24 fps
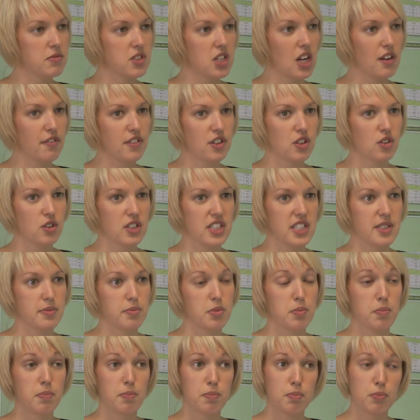Toffee Crisp
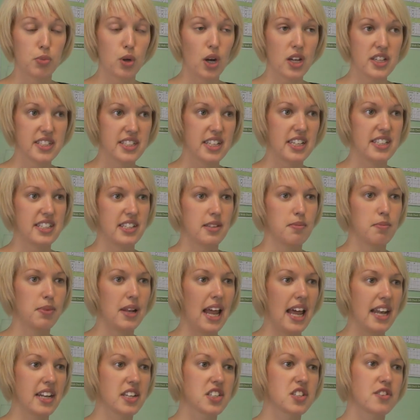process and
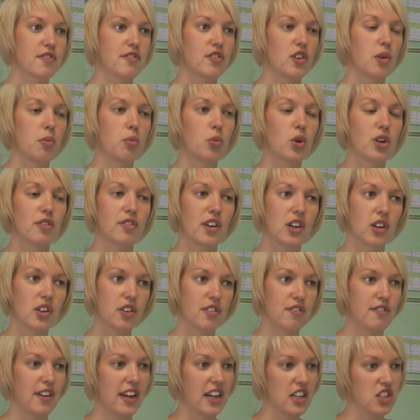plant from one of our
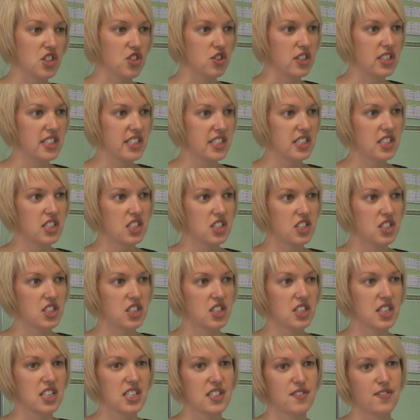other factories
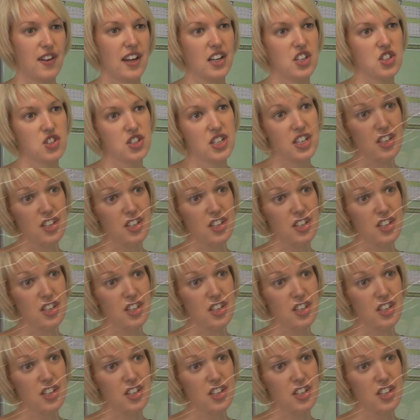to this factory